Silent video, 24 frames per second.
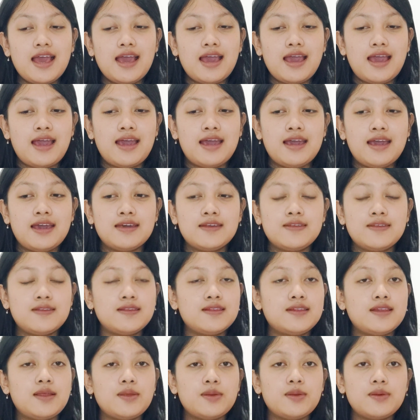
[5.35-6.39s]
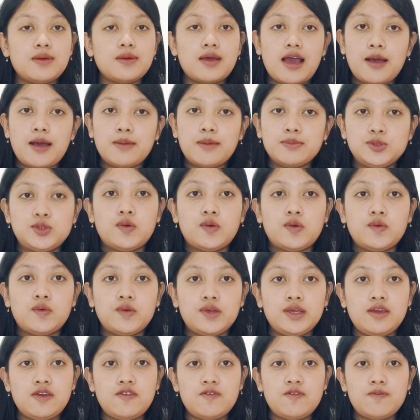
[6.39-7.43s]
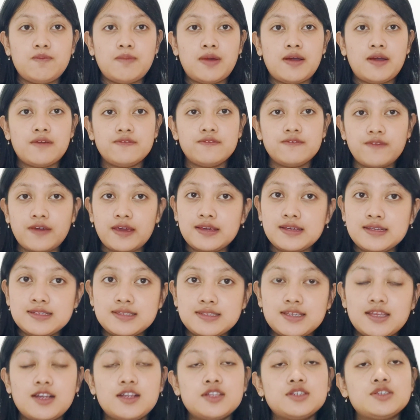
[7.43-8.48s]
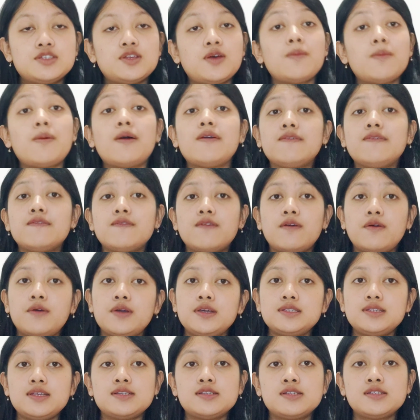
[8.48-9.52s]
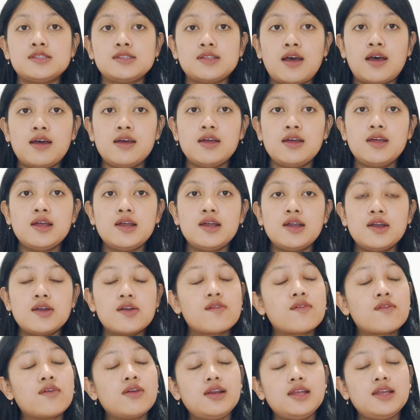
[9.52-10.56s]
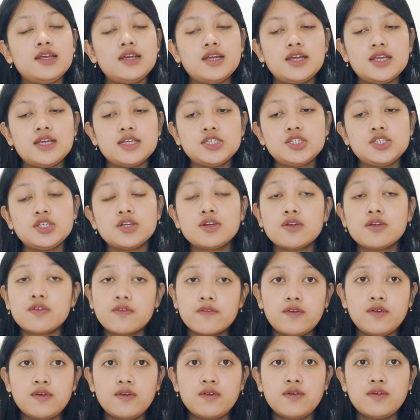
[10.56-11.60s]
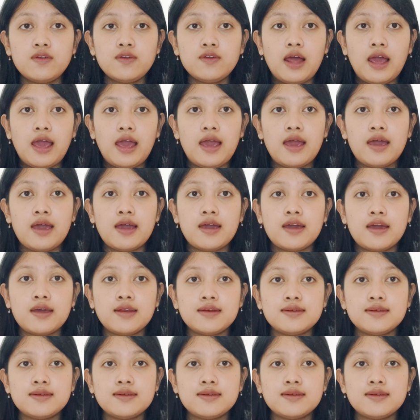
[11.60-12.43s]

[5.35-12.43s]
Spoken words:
And I'm sorry if my face and also my voice is not really cheerful and